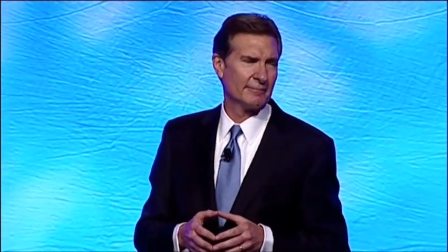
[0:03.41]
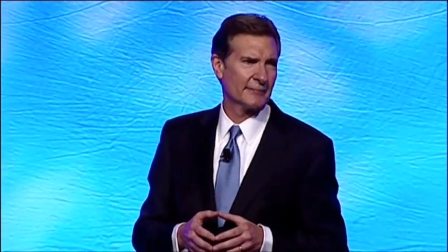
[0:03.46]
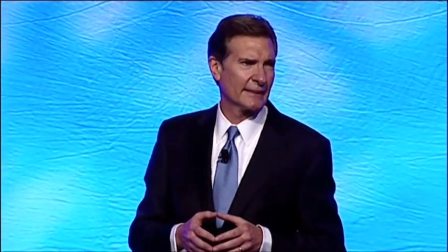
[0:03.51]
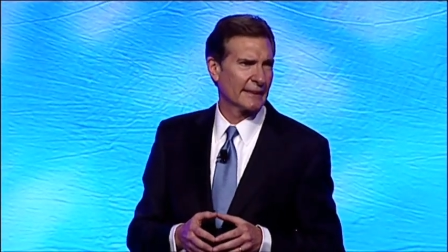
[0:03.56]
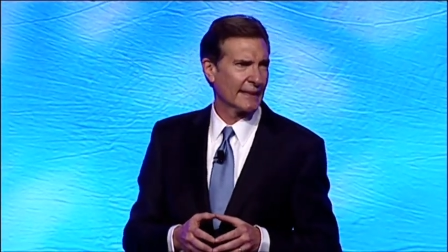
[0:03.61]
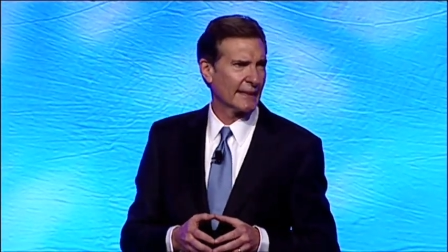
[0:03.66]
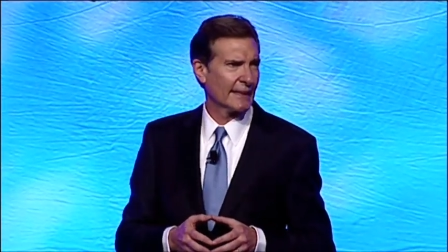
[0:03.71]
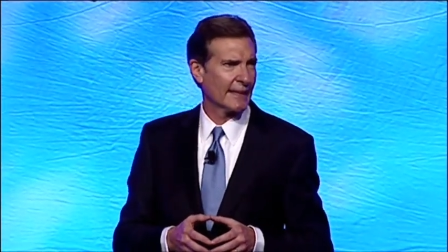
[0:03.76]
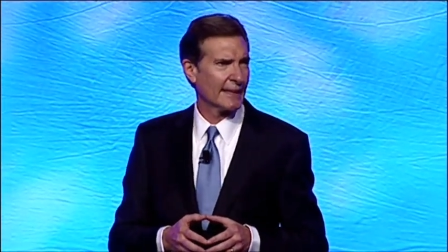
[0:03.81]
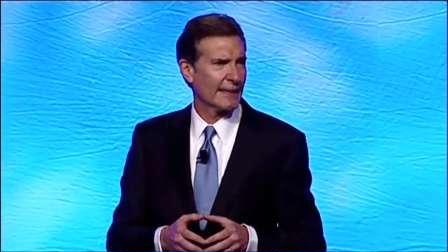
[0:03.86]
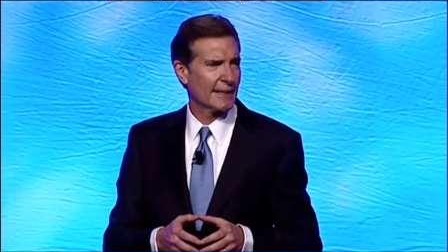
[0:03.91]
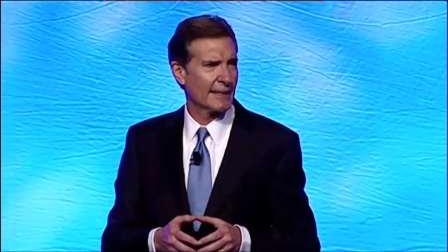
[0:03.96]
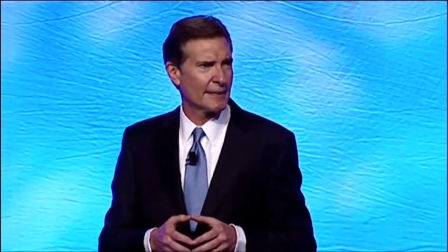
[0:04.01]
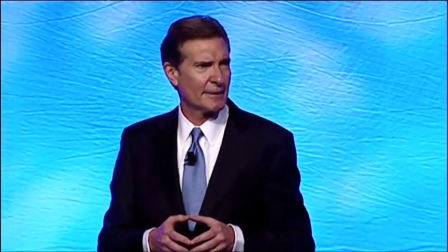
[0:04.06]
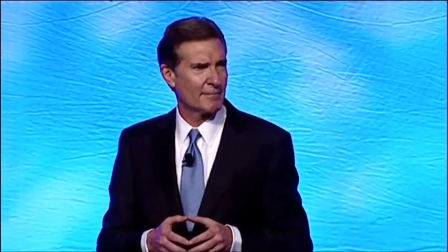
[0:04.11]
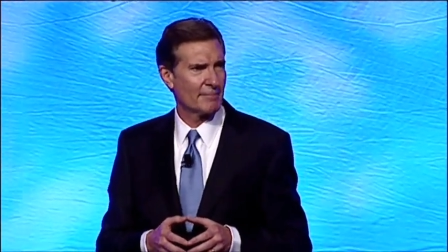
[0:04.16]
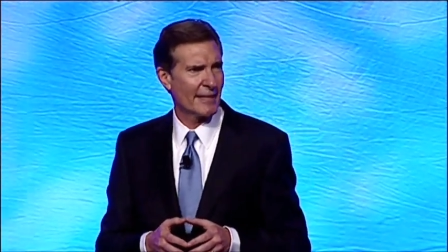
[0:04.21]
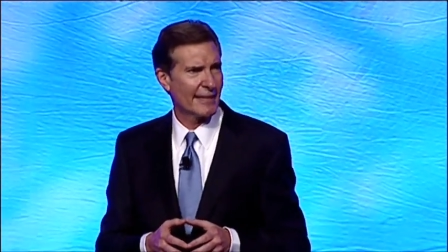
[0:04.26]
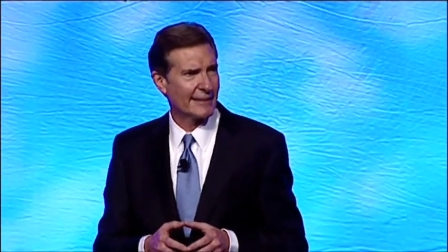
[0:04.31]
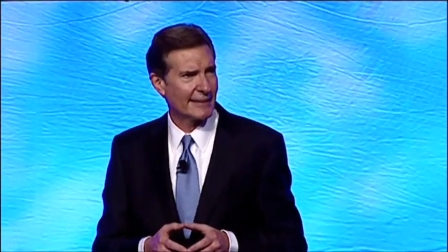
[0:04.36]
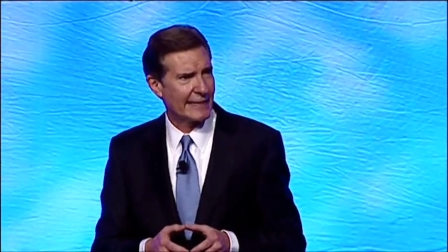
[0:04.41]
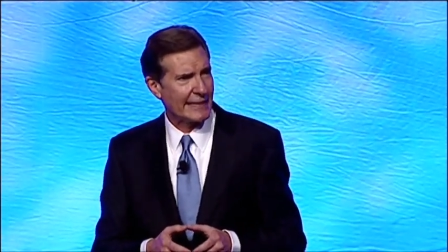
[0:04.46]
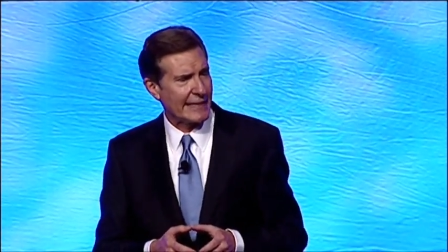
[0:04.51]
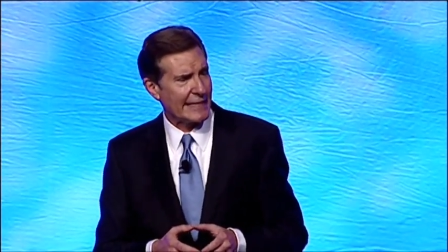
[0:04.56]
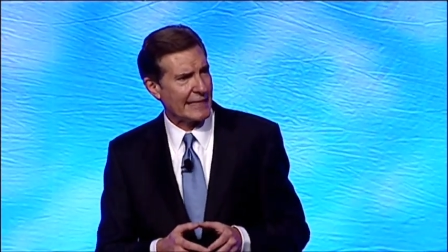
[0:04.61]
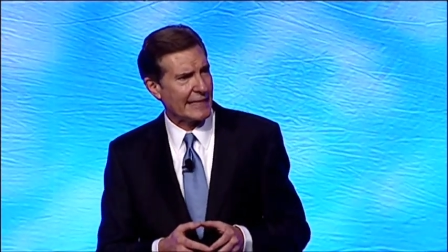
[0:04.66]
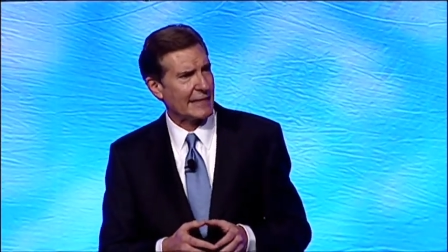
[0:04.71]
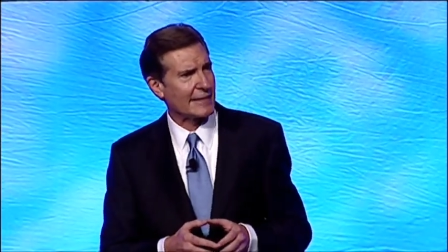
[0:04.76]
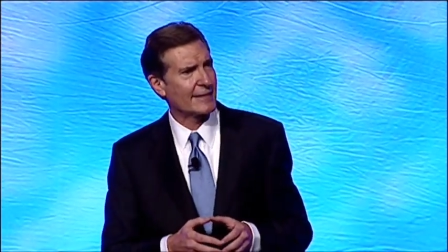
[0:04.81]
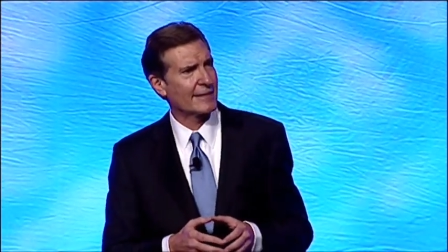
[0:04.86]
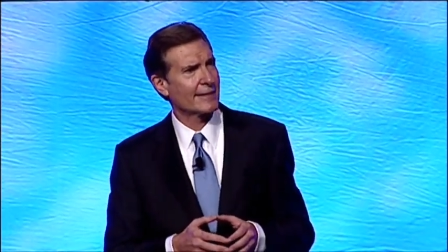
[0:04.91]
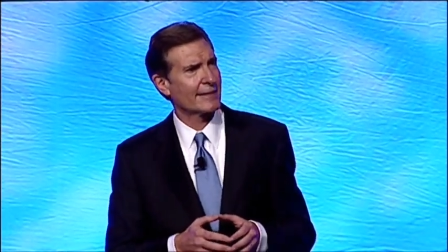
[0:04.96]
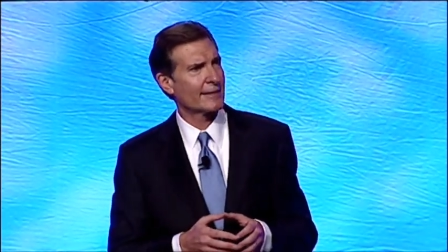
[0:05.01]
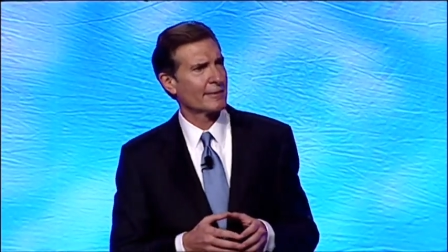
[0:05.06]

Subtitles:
Ben Keene